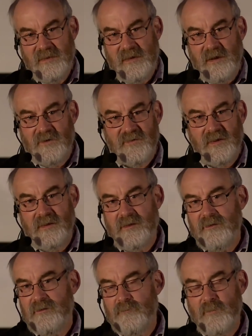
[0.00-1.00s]
And you say,
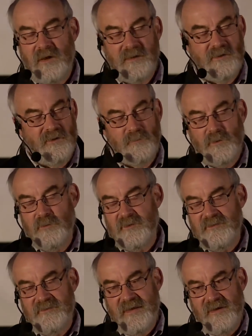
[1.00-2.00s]
my God, we
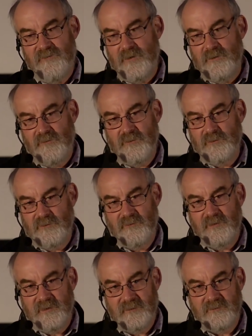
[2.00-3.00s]
would never have thought
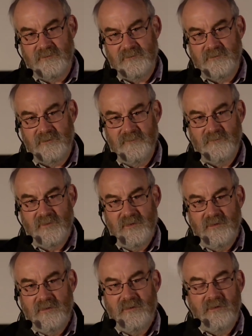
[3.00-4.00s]
of that. Yeah?
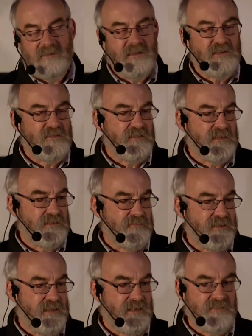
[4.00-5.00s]
And then you start to
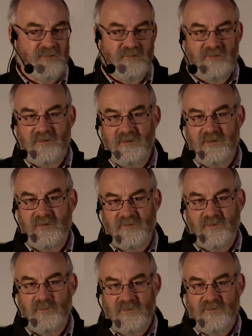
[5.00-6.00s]
realize that
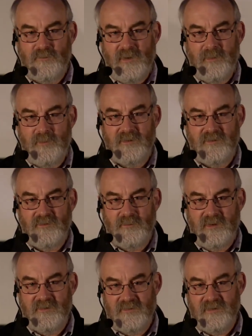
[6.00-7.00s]
sarcasm is a weapon as
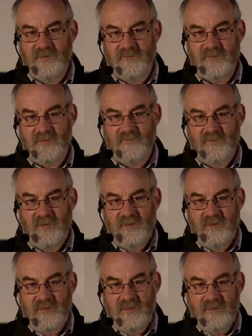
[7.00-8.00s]
well as irony.
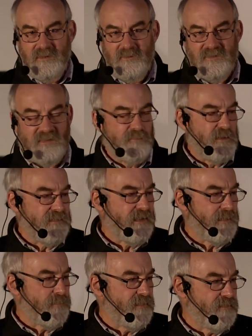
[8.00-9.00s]
We said, what
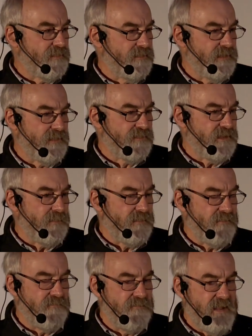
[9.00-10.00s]
happens on the
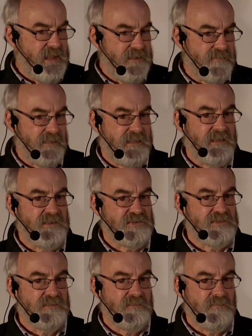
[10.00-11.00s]
extremely rare
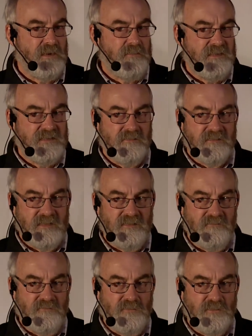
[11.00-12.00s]
occasion where we don't
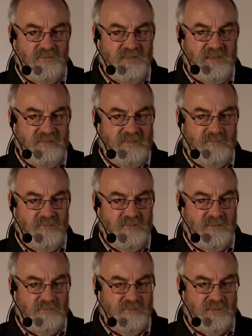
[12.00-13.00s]
get 48 hours
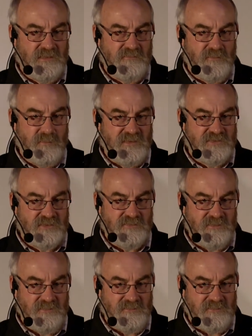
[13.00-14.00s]
notice of a major
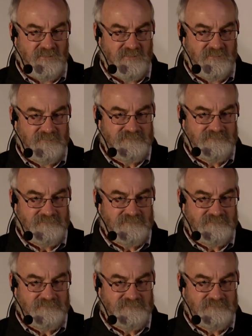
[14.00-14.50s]
crisis?